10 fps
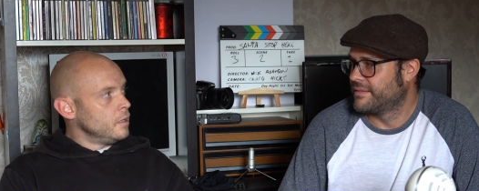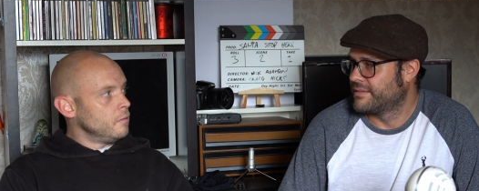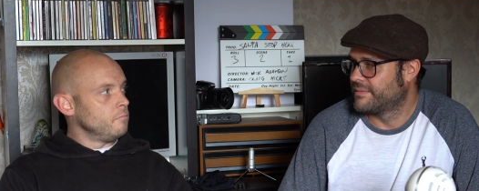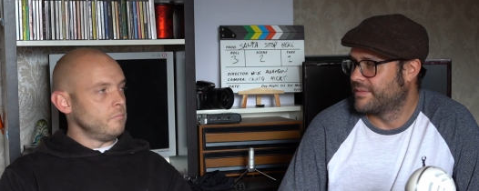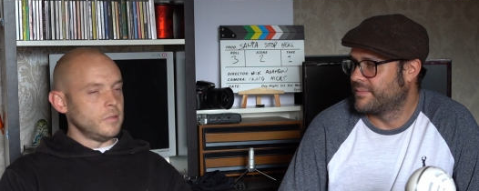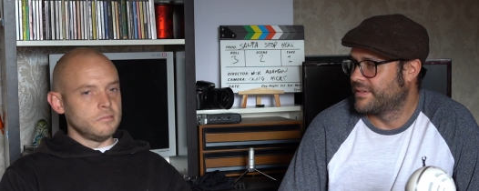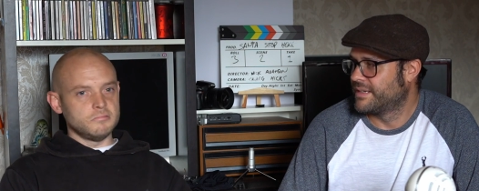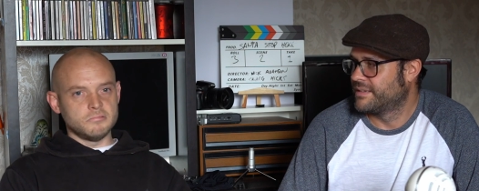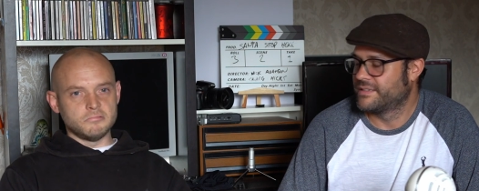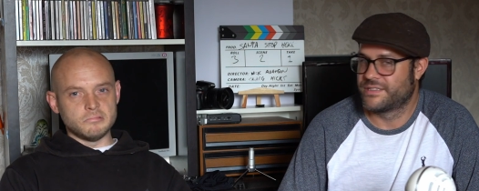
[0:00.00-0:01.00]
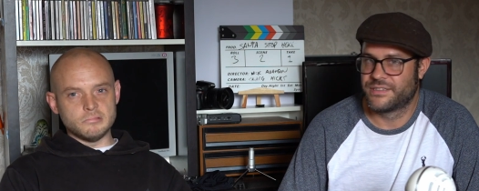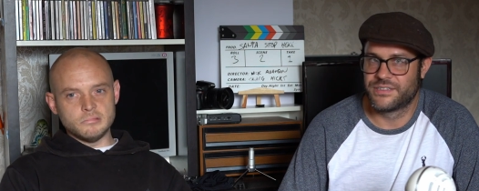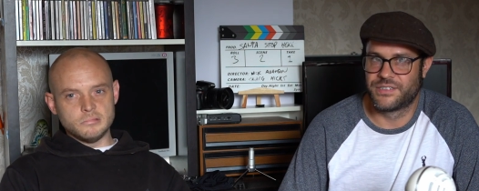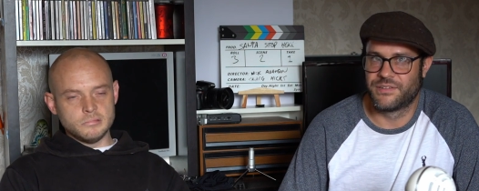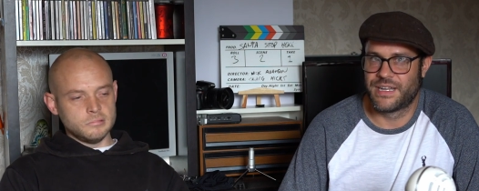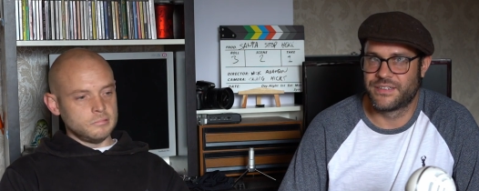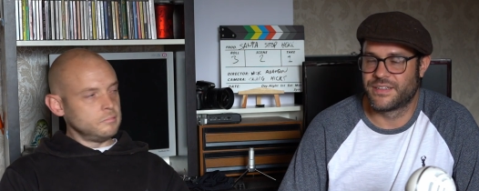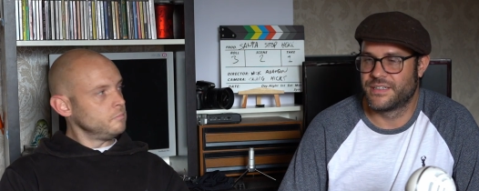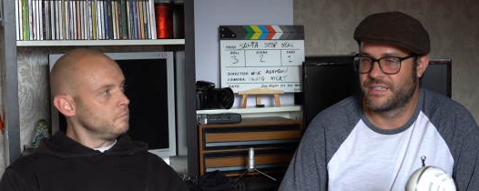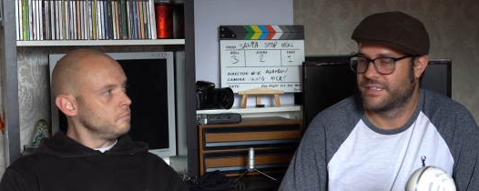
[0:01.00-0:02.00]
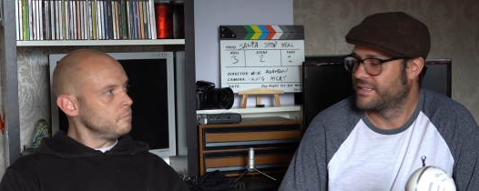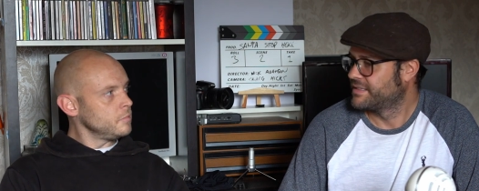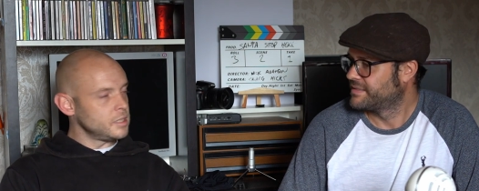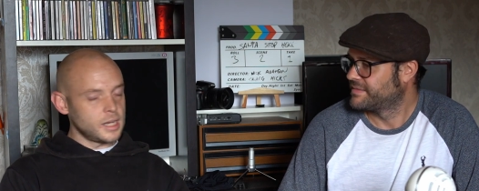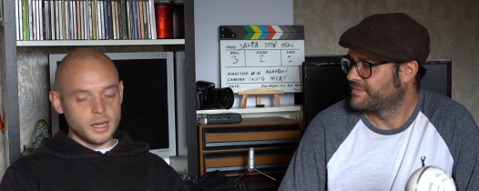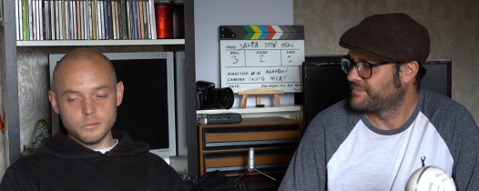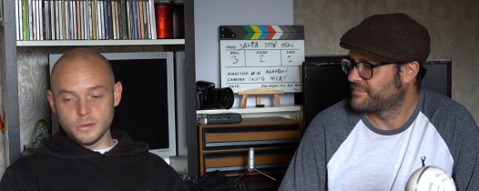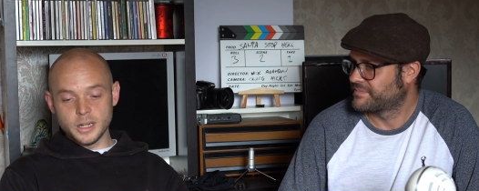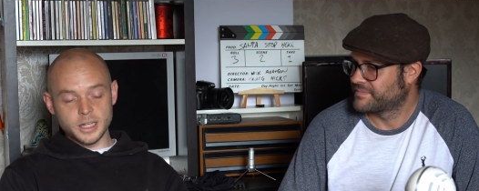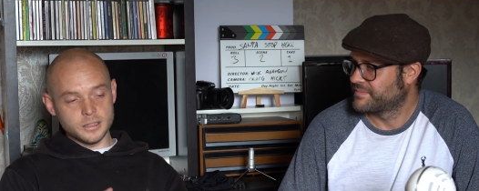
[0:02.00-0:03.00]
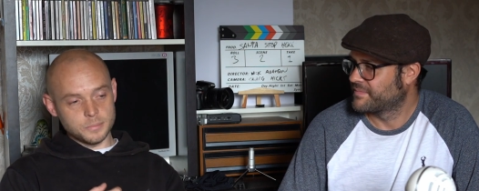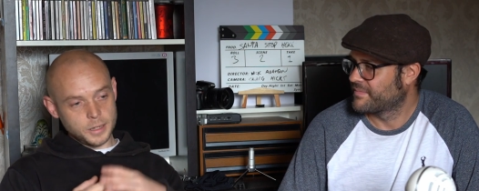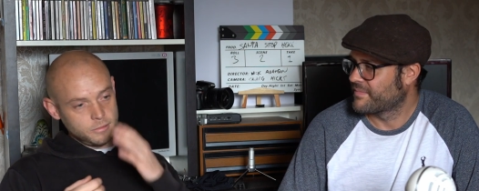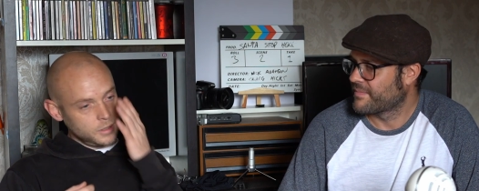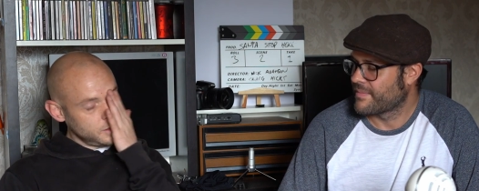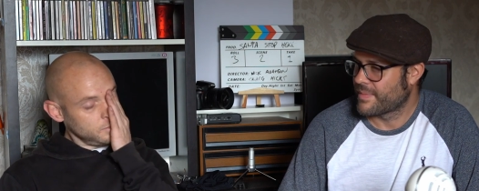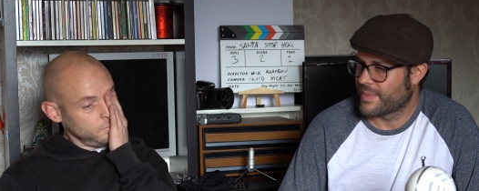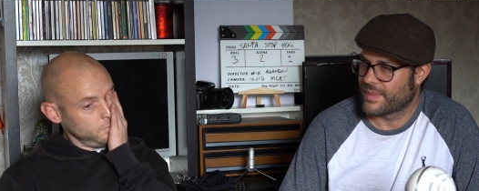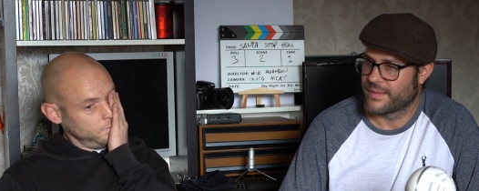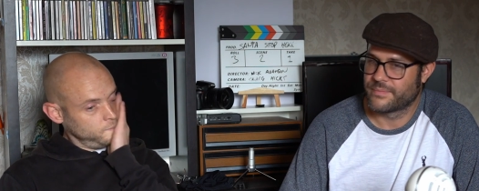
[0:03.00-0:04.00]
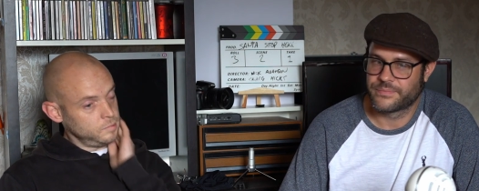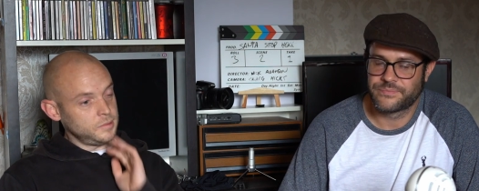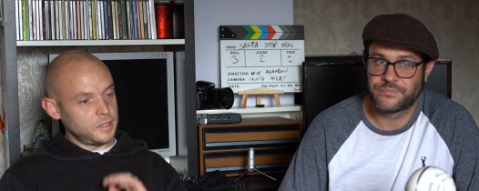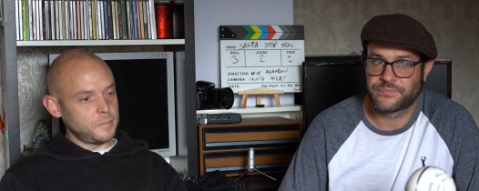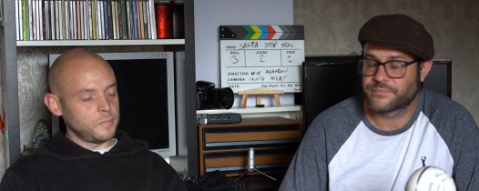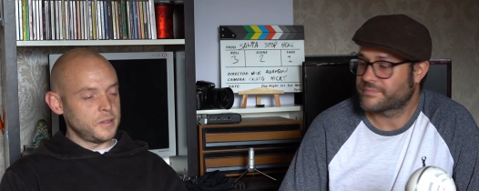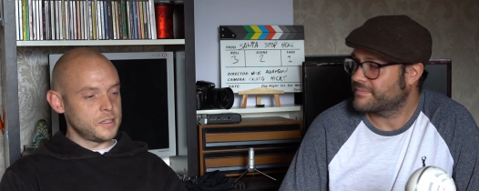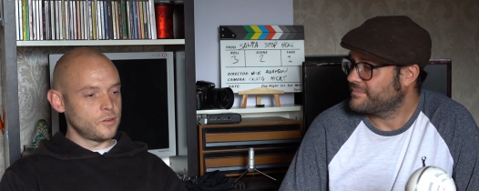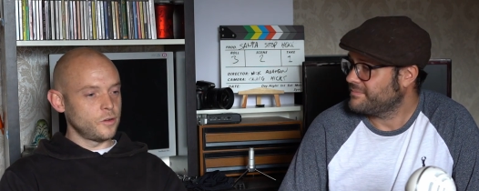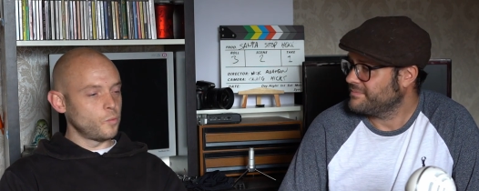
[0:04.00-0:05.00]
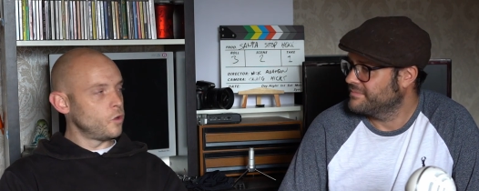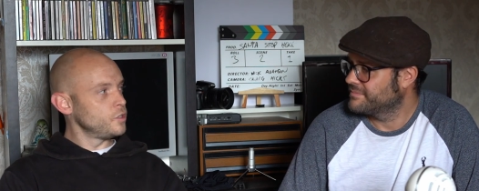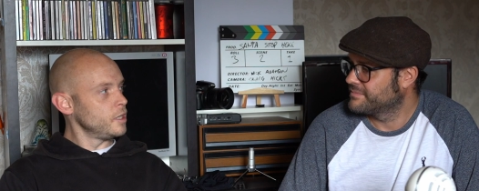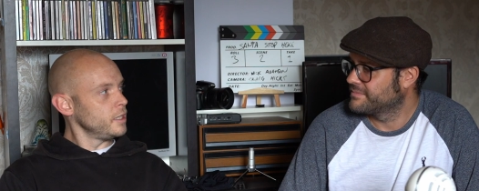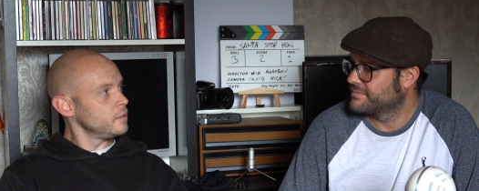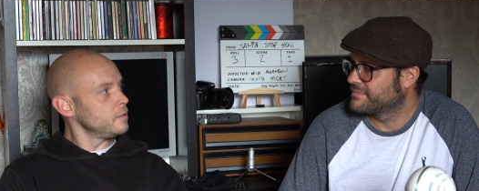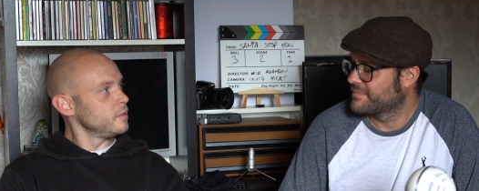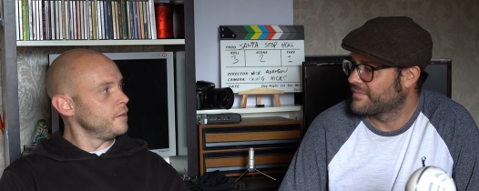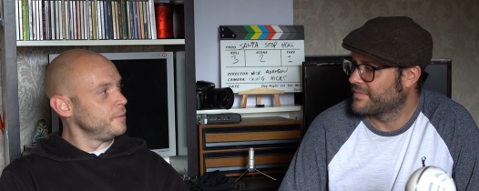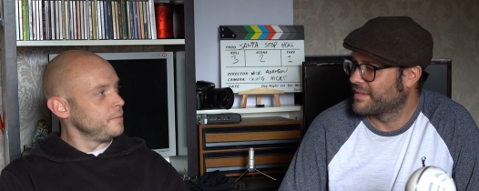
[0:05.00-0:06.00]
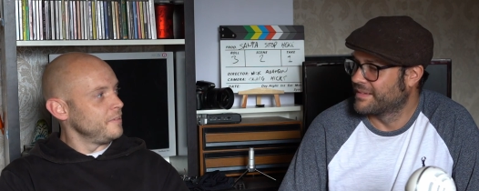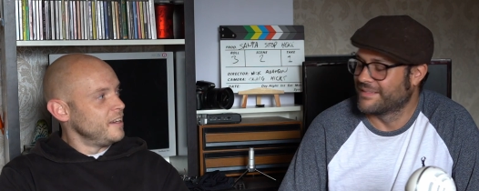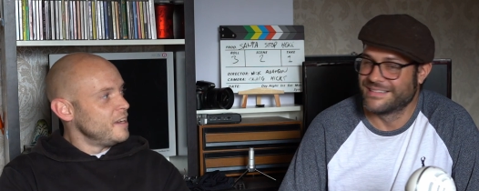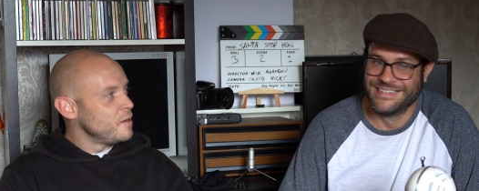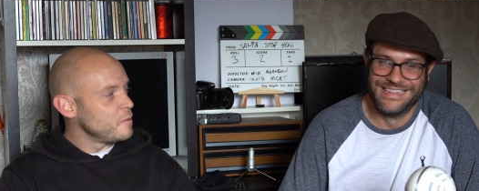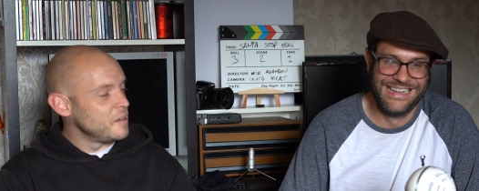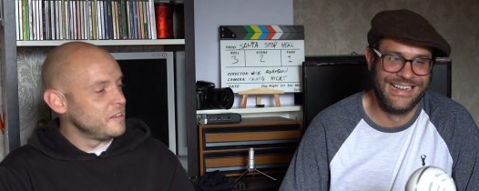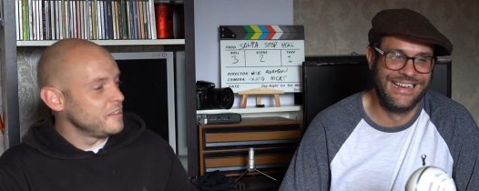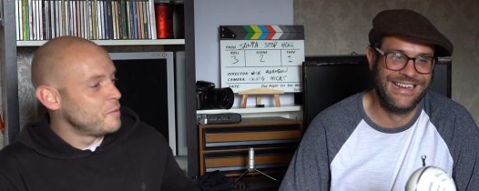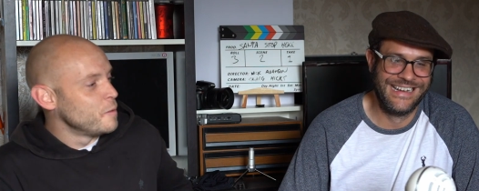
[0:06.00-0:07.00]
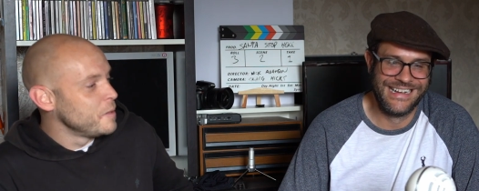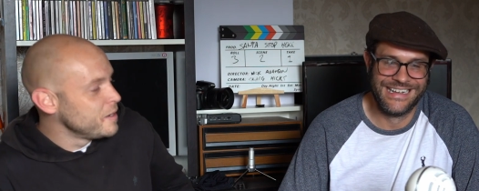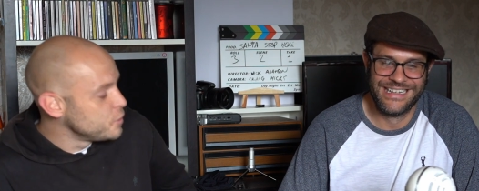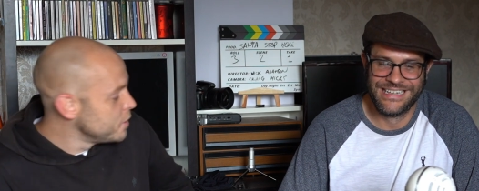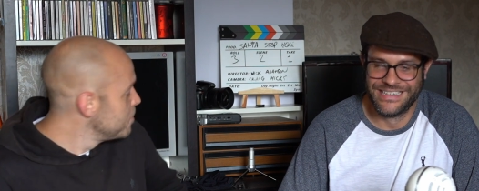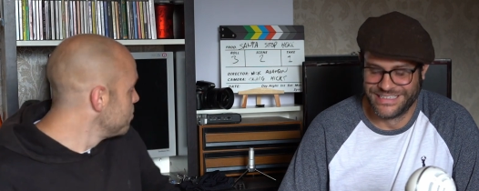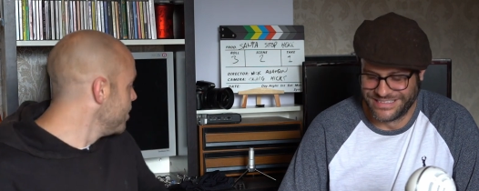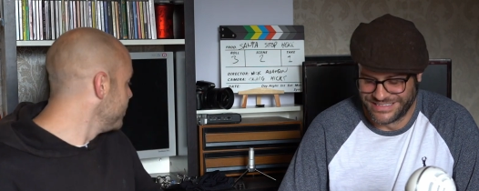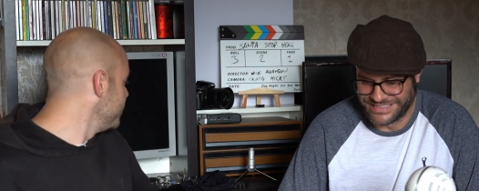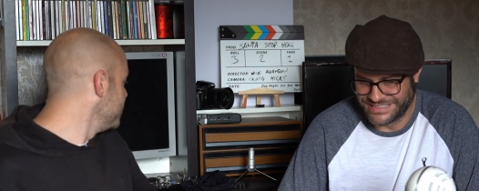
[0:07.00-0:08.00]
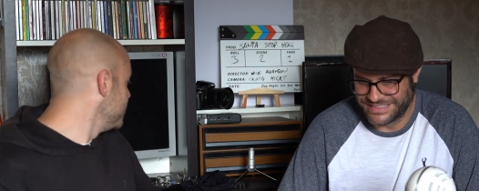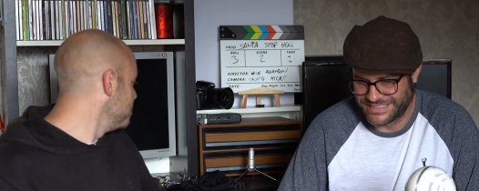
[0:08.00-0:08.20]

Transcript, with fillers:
Speaker 1: Yeah, probably. There's, there's no end to this.
Speaker 2: Yeah, well, Leeds apparently is on the watch list, so we'll be joining Bradford